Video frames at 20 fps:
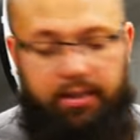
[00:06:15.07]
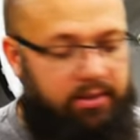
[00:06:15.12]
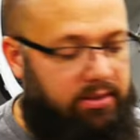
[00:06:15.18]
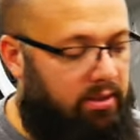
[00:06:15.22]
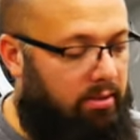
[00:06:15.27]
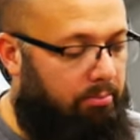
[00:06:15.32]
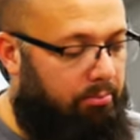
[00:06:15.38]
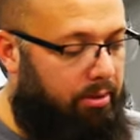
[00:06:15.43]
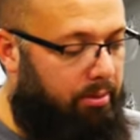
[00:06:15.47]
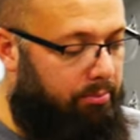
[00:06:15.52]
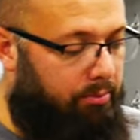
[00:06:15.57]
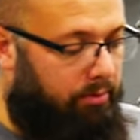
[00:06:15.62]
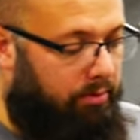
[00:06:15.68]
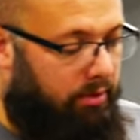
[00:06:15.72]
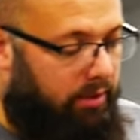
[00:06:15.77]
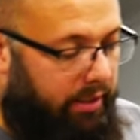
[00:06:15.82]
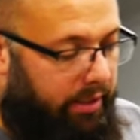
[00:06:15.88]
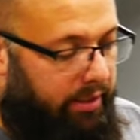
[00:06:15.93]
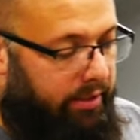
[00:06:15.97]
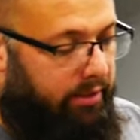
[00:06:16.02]
it, some people
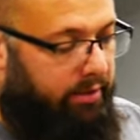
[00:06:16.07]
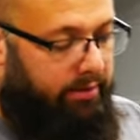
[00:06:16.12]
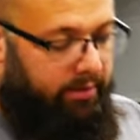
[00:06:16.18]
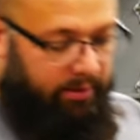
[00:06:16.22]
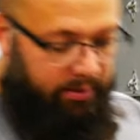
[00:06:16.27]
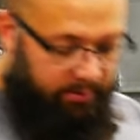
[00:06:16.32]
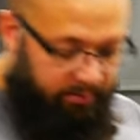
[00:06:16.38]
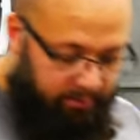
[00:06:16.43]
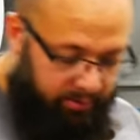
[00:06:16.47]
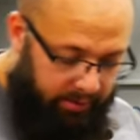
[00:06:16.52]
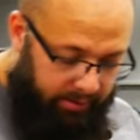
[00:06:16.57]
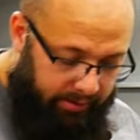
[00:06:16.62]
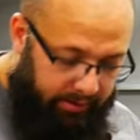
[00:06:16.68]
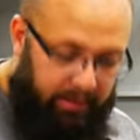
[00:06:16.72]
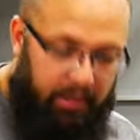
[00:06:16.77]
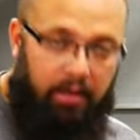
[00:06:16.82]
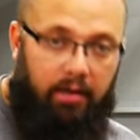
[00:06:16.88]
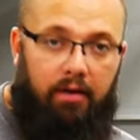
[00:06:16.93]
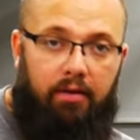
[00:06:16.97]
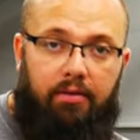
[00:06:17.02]
will hate it. I don't really
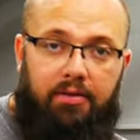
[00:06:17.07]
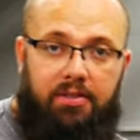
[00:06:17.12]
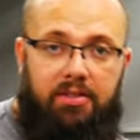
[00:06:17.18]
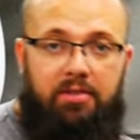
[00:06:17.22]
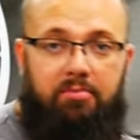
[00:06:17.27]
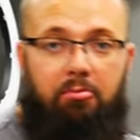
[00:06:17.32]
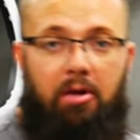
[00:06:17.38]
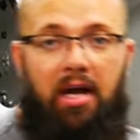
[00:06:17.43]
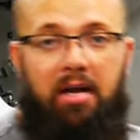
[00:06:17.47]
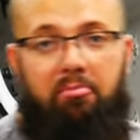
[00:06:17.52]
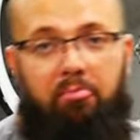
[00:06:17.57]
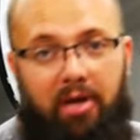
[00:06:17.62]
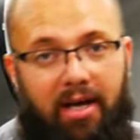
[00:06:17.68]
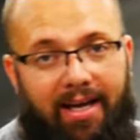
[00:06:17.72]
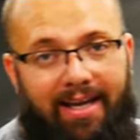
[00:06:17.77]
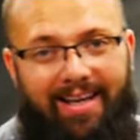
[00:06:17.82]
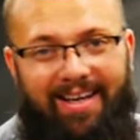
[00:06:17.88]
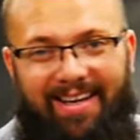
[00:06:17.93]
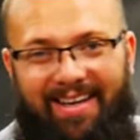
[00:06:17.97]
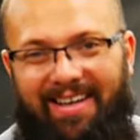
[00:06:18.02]
care. This is my
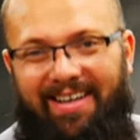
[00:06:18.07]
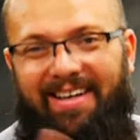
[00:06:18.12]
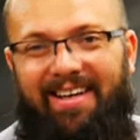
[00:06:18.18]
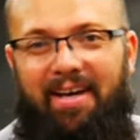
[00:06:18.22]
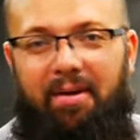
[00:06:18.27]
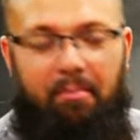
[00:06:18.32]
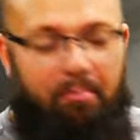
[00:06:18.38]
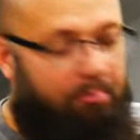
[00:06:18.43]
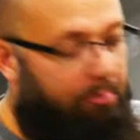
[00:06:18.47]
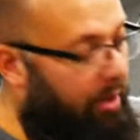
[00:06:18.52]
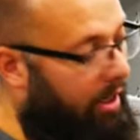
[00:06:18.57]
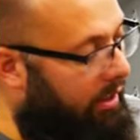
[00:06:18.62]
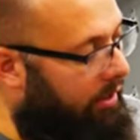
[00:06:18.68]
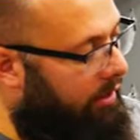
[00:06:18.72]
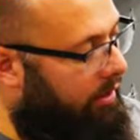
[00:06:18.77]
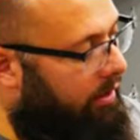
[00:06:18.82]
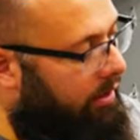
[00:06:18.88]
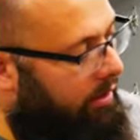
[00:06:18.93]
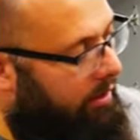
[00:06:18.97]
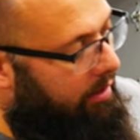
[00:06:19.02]
bike.
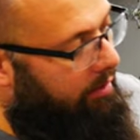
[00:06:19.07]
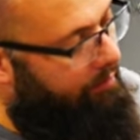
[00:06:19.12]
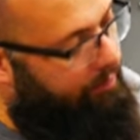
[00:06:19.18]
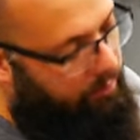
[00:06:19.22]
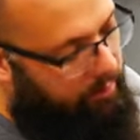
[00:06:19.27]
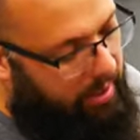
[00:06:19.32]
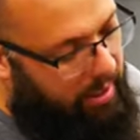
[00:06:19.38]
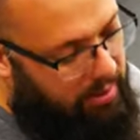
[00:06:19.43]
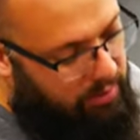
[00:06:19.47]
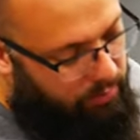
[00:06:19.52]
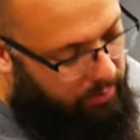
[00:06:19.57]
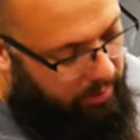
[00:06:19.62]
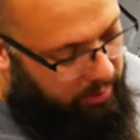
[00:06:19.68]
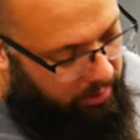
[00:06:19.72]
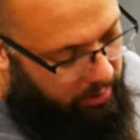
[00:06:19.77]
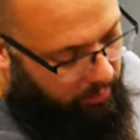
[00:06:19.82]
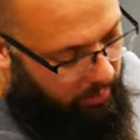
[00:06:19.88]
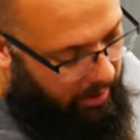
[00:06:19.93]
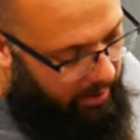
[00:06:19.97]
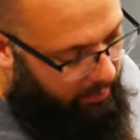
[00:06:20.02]
But if you guys want to
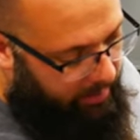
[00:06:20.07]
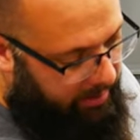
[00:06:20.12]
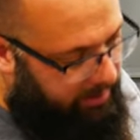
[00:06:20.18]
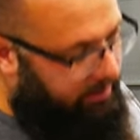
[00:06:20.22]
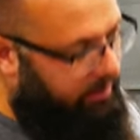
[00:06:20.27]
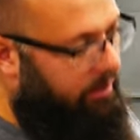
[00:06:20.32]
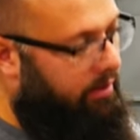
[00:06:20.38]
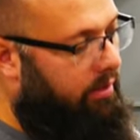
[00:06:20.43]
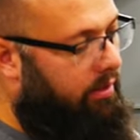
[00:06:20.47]
know how I did